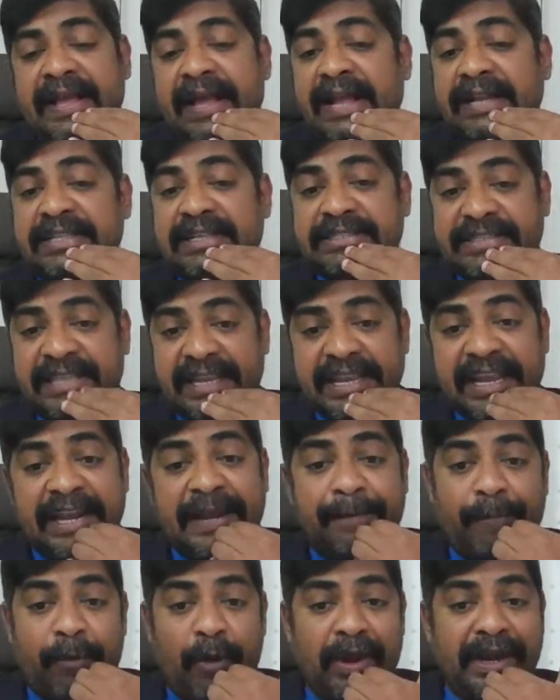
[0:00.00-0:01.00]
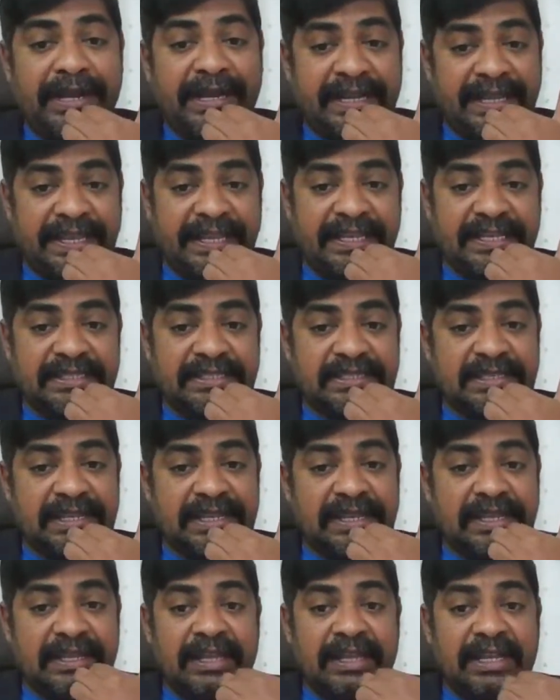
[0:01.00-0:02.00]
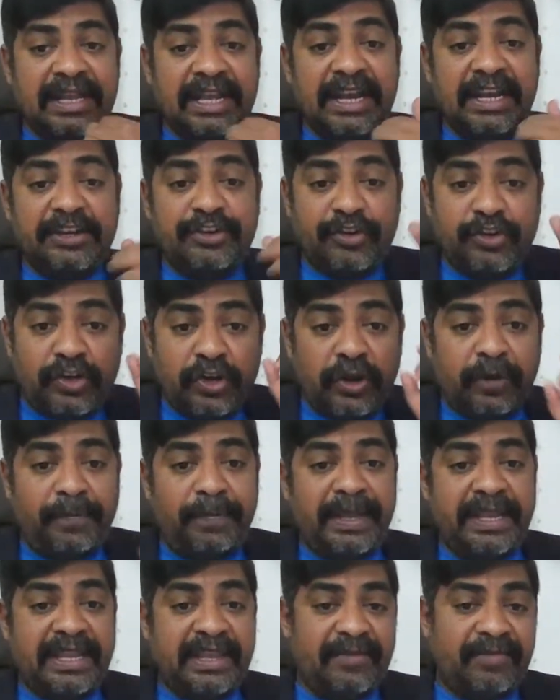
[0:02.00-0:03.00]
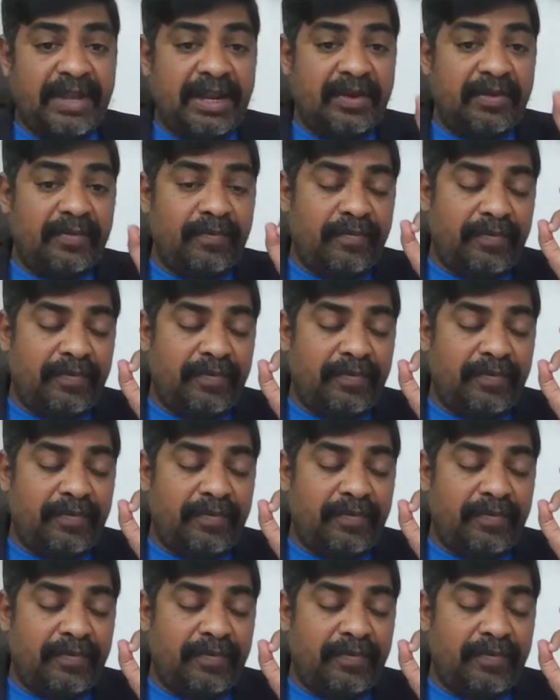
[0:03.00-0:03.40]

And the second point is, it should be given